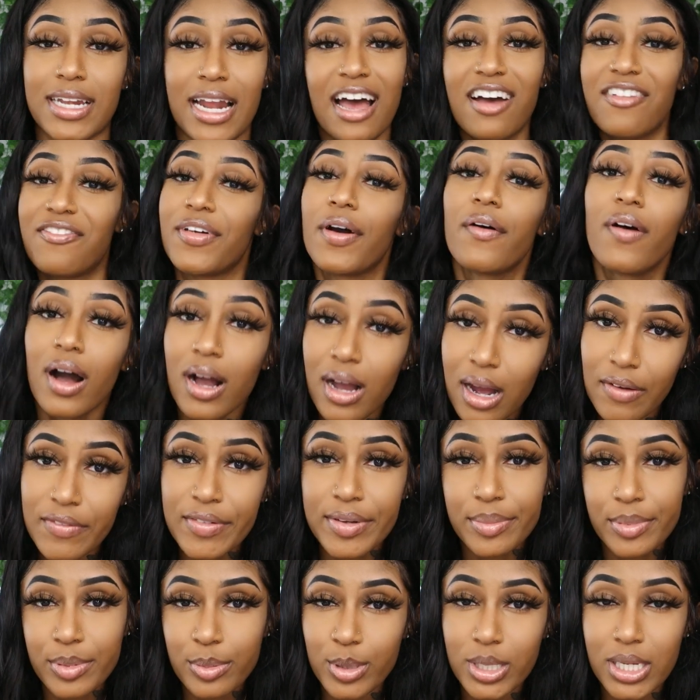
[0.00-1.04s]
and I felt
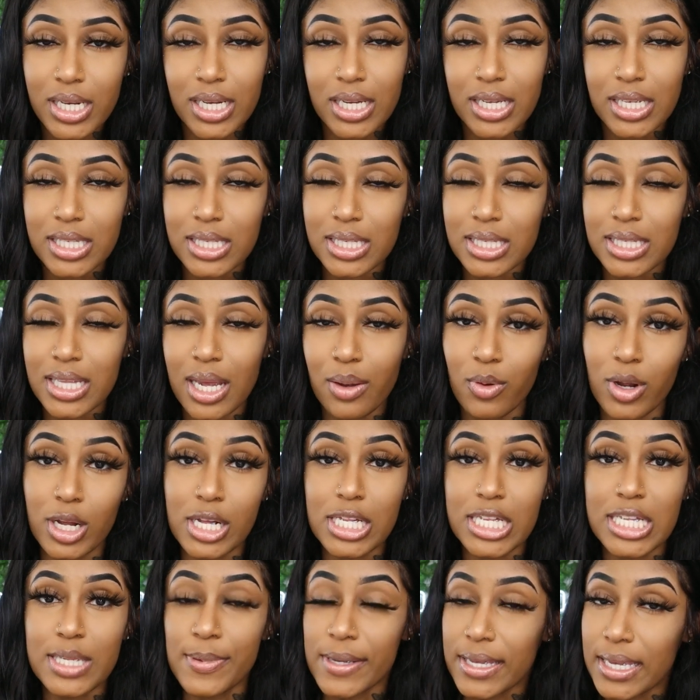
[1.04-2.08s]
uncomfortable because they
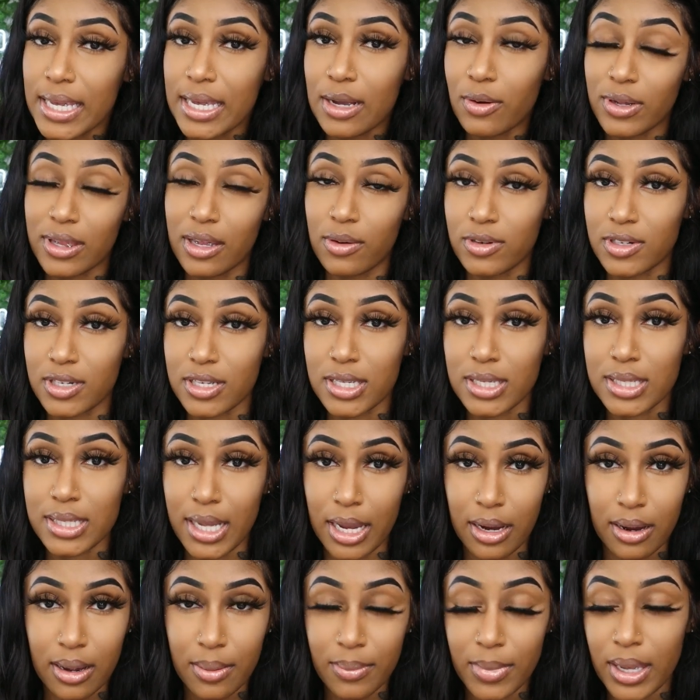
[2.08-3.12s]
weren't speaking, or they would just
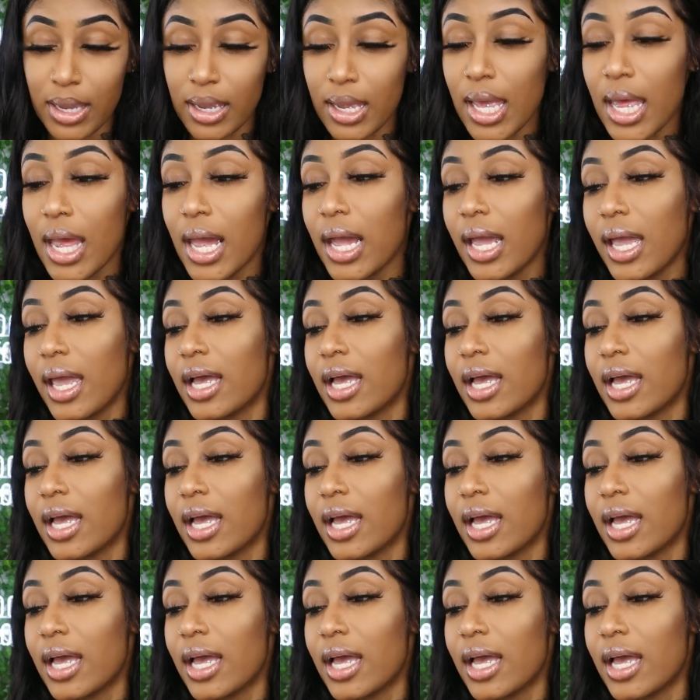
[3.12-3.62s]
stare at me.